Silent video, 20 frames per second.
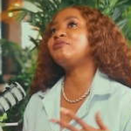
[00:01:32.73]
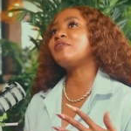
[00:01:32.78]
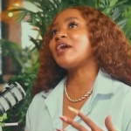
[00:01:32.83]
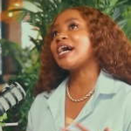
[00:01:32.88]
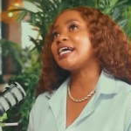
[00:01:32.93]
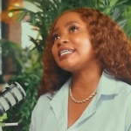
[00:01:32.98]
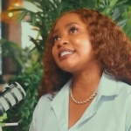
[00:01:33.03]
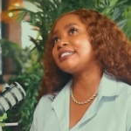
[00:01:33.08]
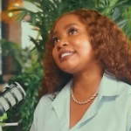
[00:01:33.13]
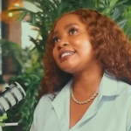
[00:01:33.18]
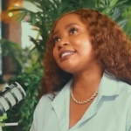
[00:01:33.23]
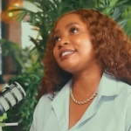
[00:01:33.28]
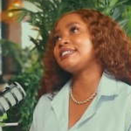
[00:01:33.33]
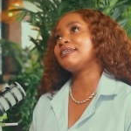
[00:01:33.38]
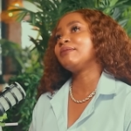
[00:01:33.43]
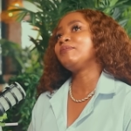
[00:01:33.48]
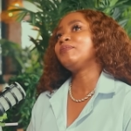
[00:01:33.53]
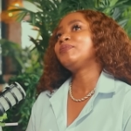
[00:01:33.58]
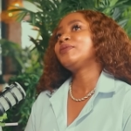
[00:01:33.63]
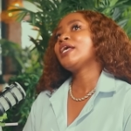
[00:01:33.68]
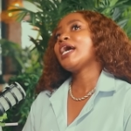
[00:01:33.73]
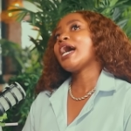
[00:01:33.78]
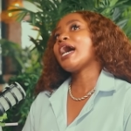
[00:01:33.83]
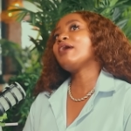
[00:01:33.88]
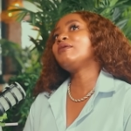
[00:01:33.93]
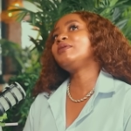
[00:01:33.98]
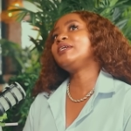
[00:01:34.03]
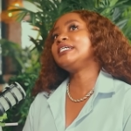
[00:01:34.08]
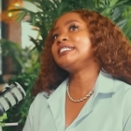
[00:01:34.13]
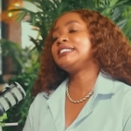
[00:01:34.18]
First,
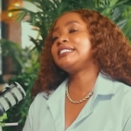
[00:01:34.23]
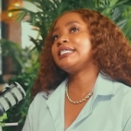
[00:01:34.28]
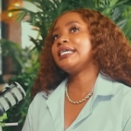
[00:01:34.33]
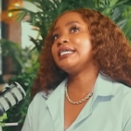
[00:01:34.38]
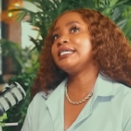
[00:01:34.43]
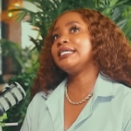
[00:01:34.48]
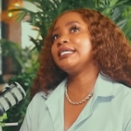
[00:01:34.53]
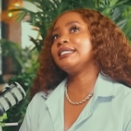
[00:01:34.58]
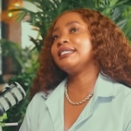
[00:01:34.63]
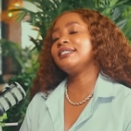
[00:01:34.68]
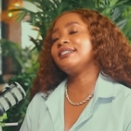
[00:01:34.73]
I wouldn't say